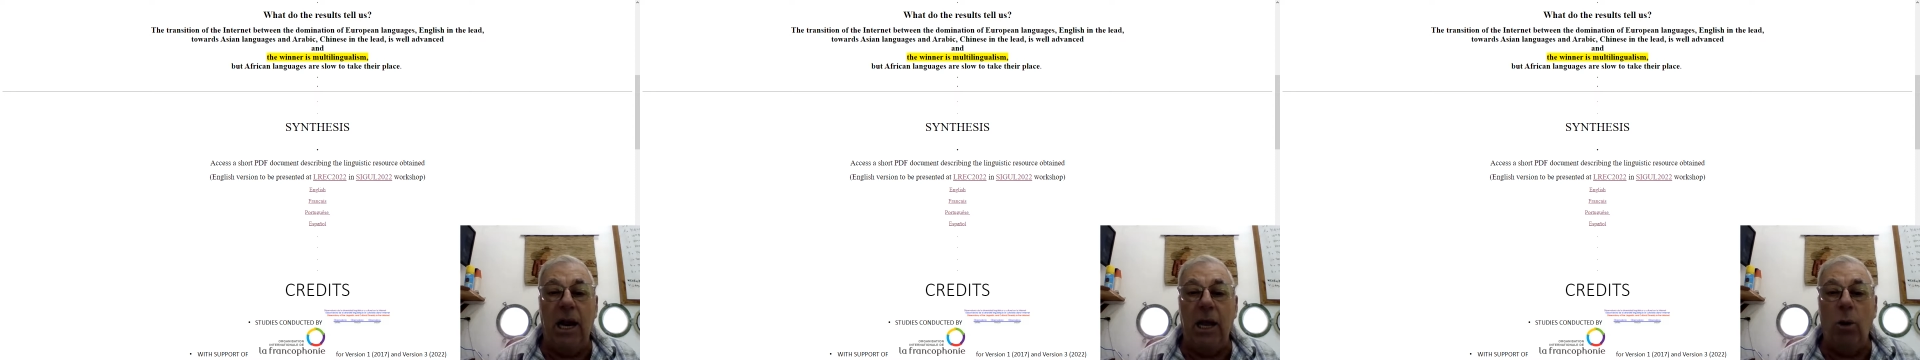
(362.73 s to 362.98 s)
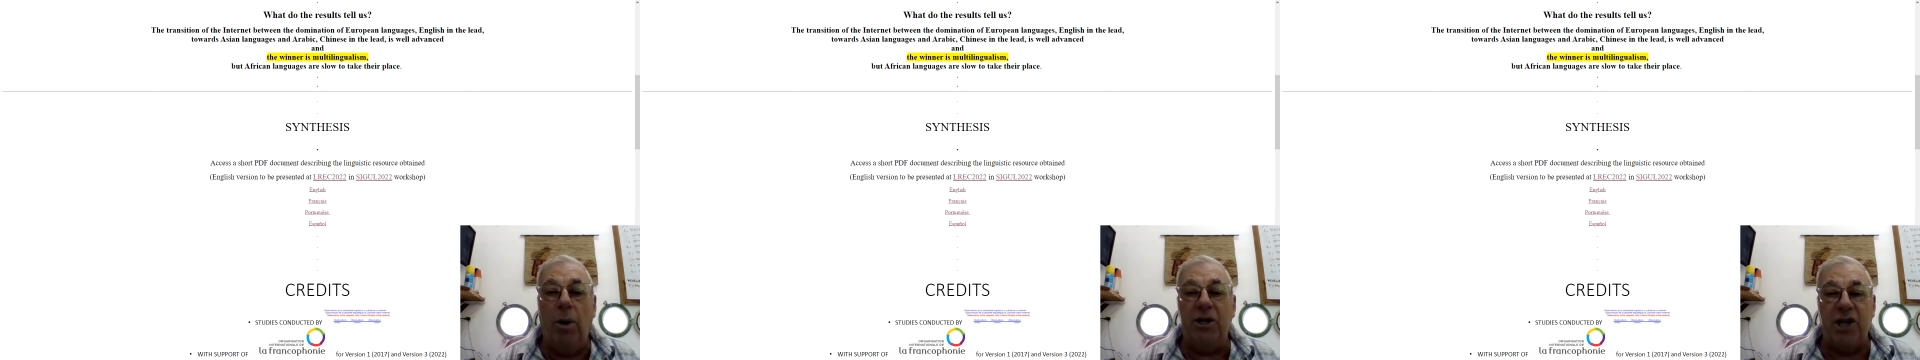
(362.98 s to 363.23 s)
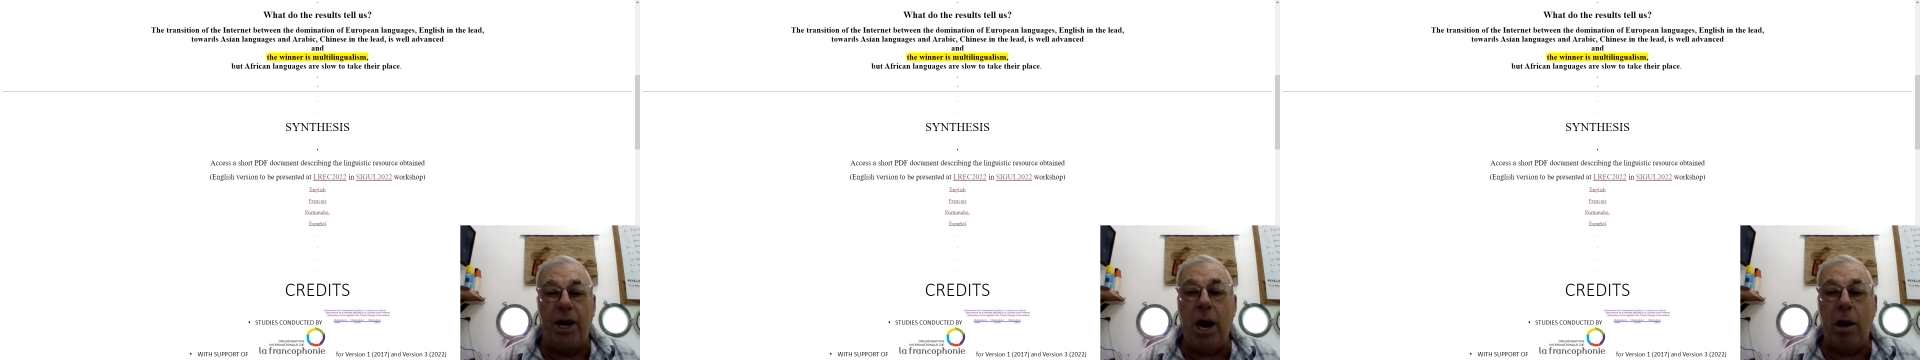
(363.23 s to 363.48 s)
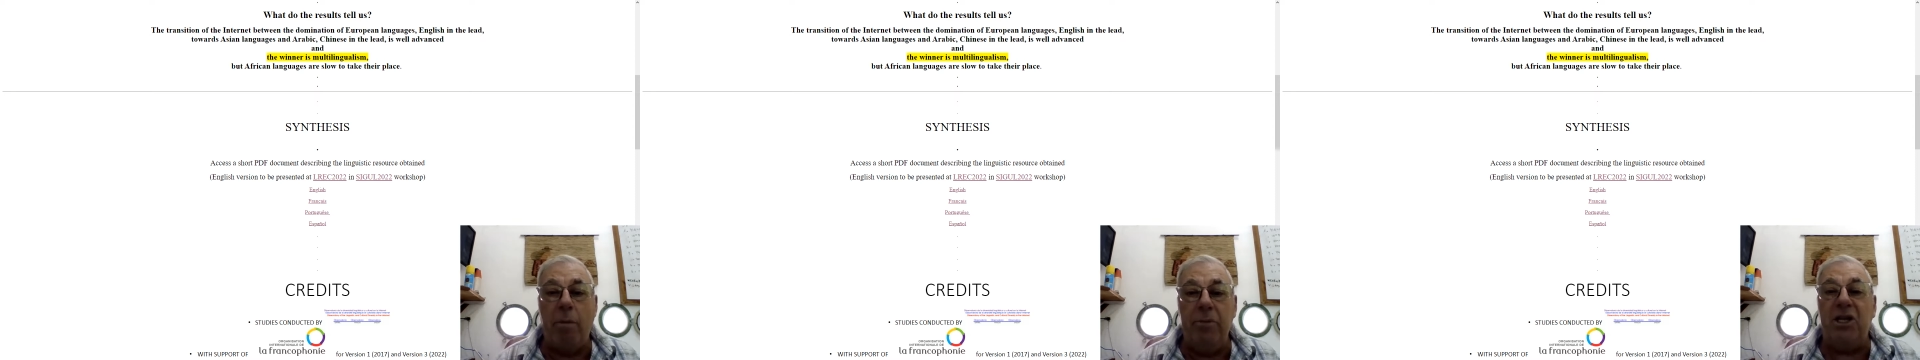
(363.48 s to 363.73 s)
language and
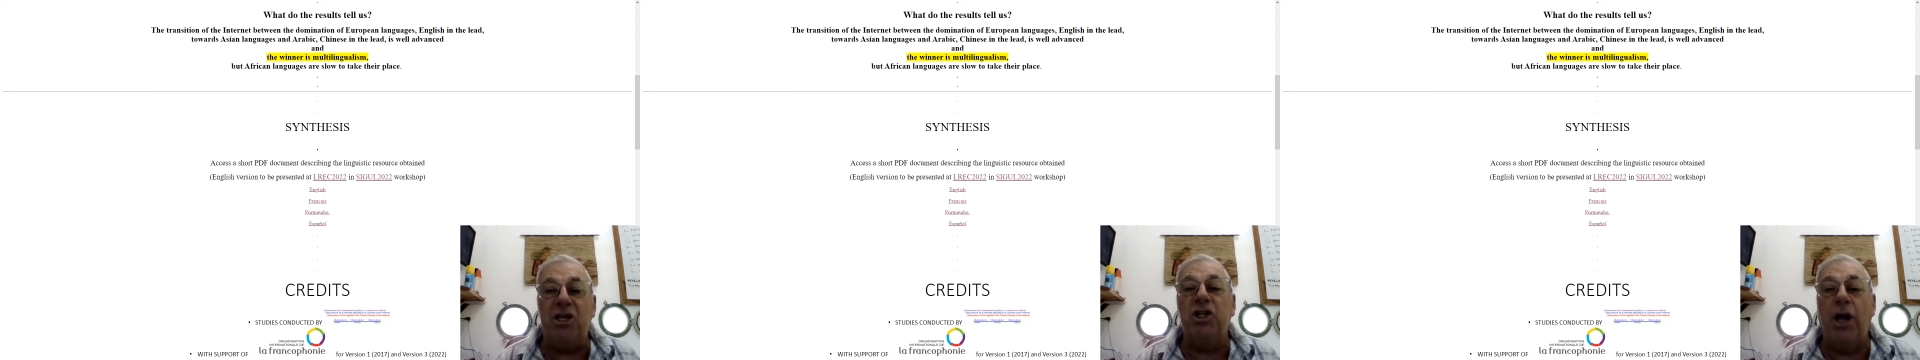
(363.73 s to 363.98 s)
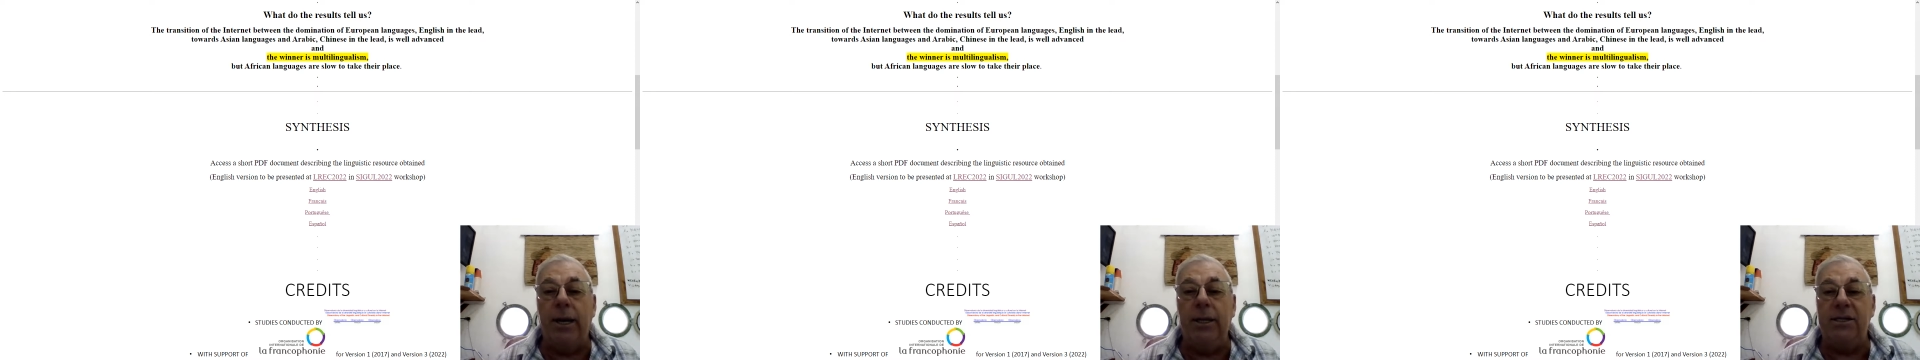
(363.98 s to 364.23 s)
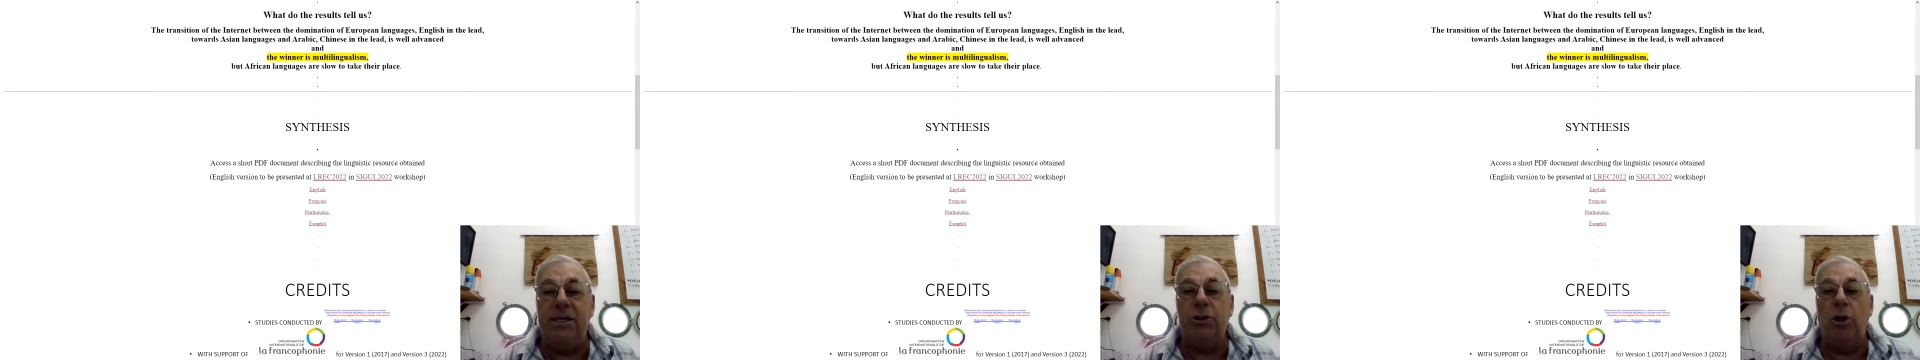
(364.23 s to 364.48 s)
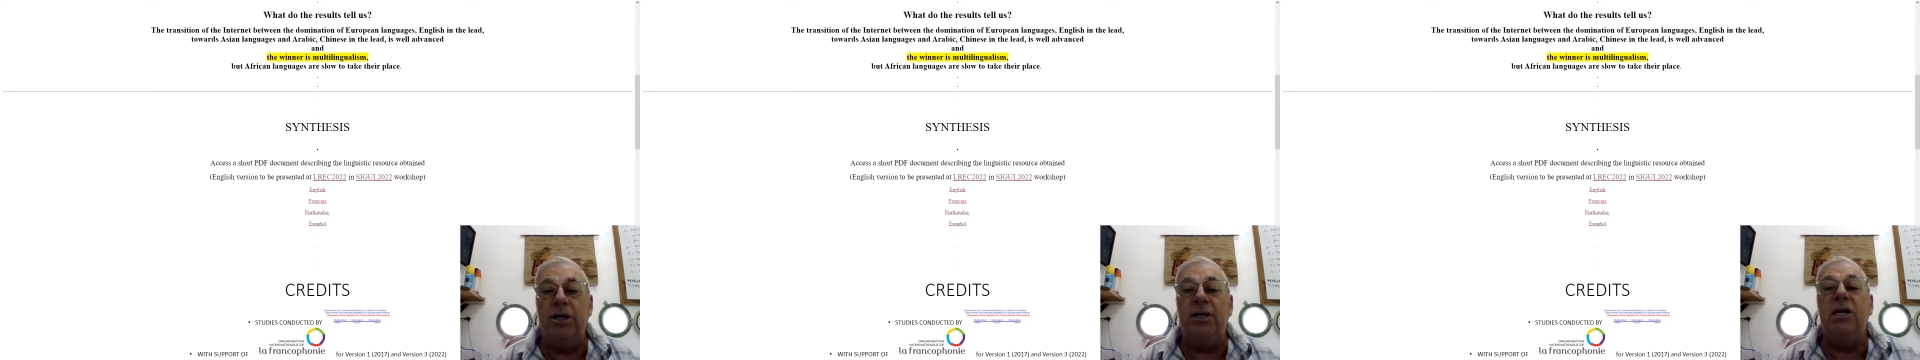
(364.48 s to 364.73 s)
Arabic, Chinese in the
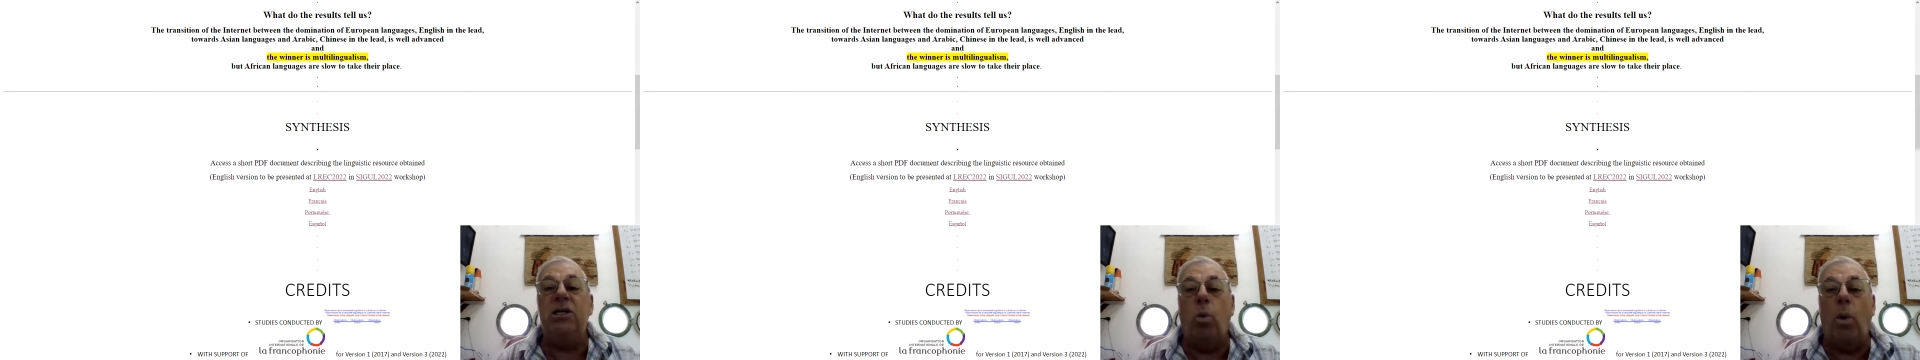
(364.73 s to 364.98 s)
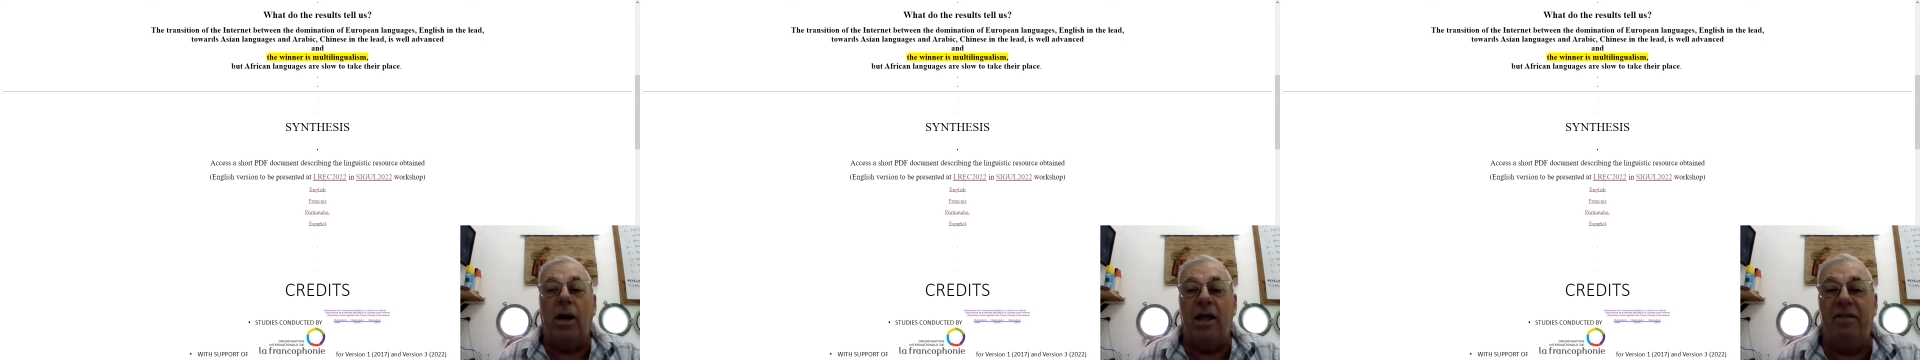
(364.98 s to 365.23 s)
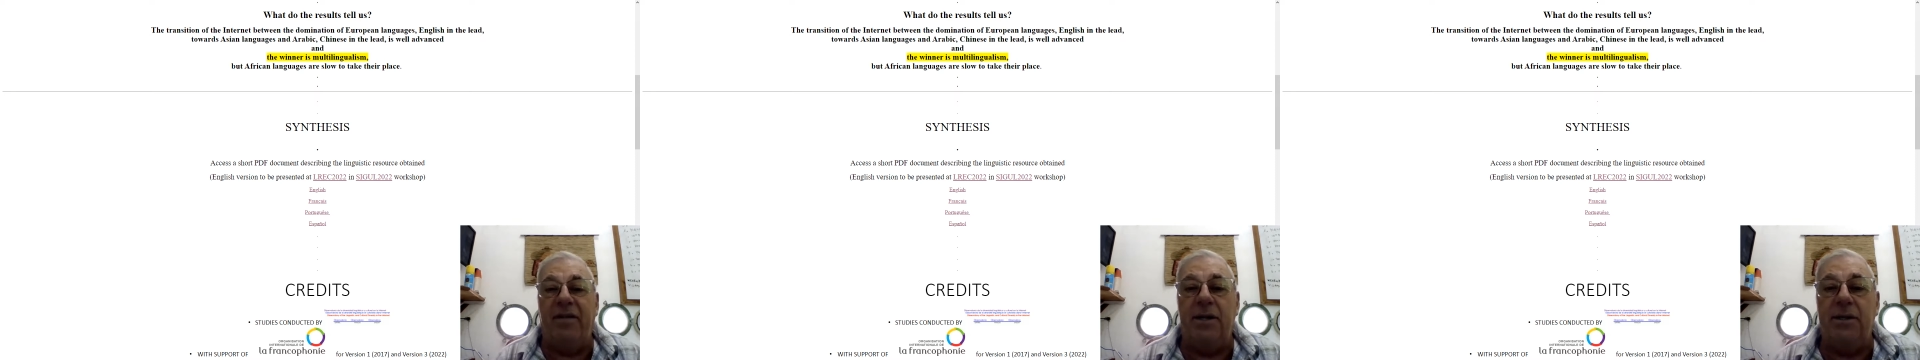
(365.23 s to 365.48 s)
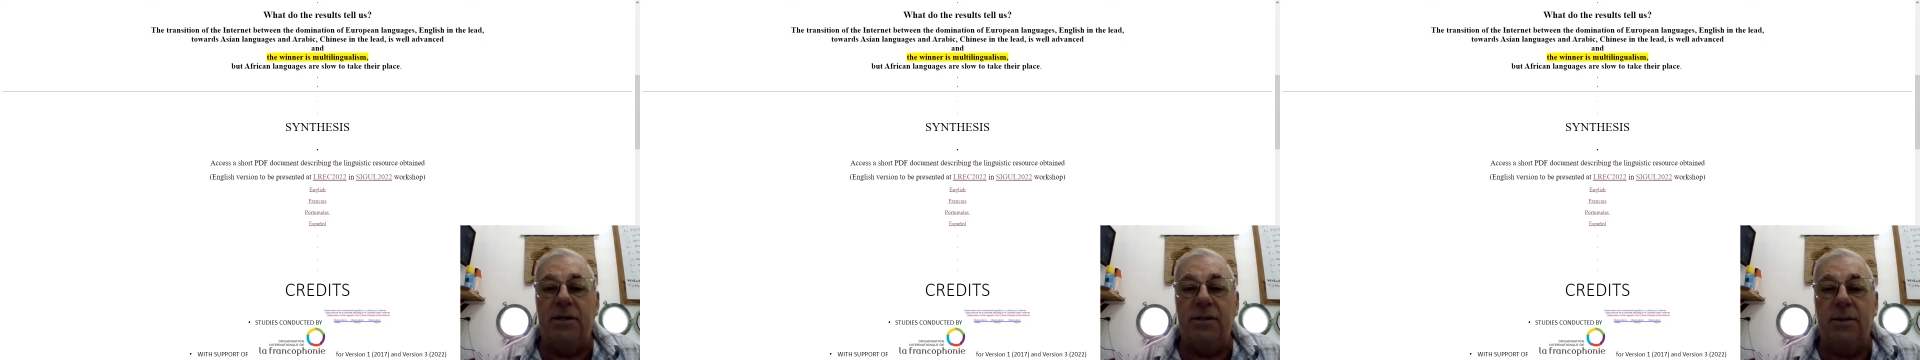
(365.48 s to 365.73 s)
lead, is well
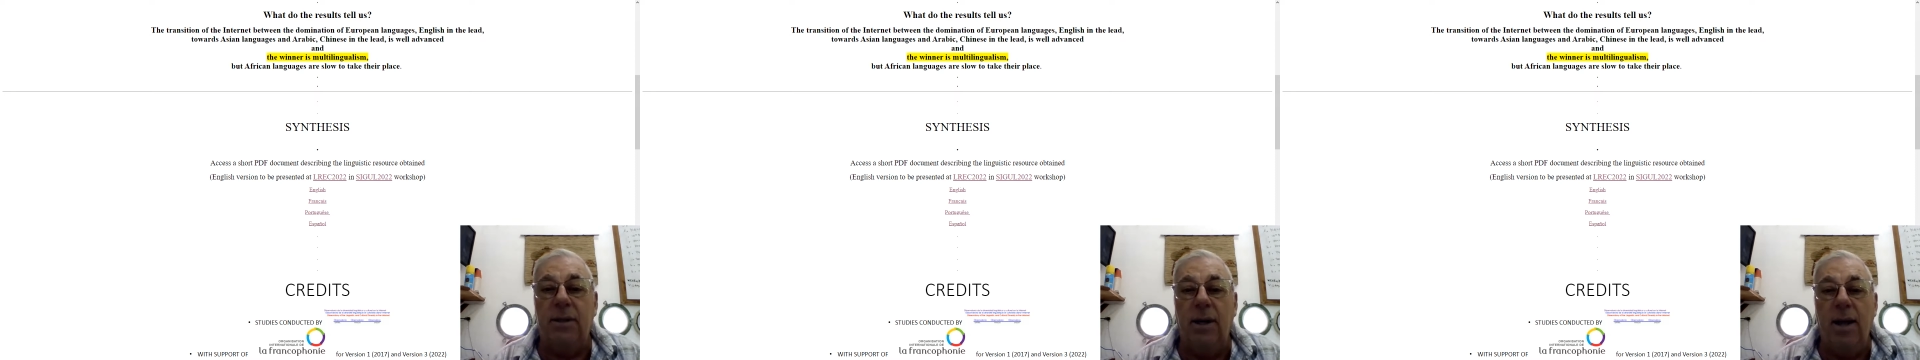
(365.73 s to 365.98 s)
advanced.